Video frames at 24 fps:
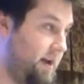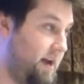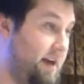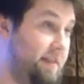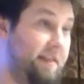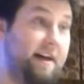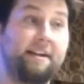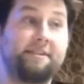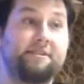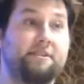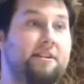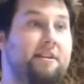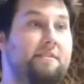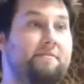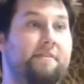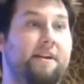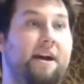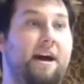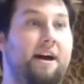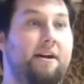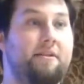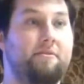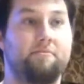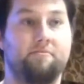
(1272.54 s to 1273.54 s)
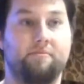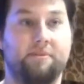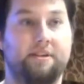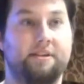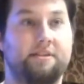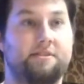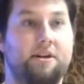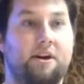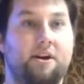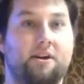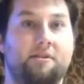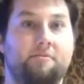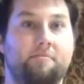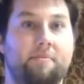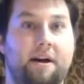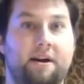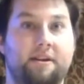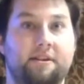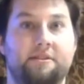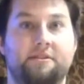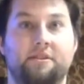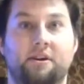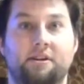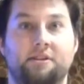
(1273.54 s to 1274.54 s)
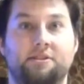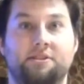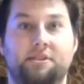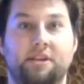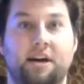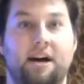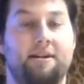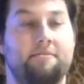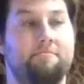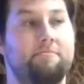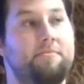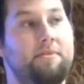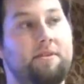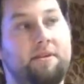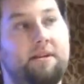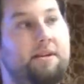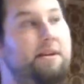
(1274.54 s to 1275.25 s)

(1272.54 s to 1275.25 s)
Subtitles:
And that's all I've got. We could talk about it, talk shop,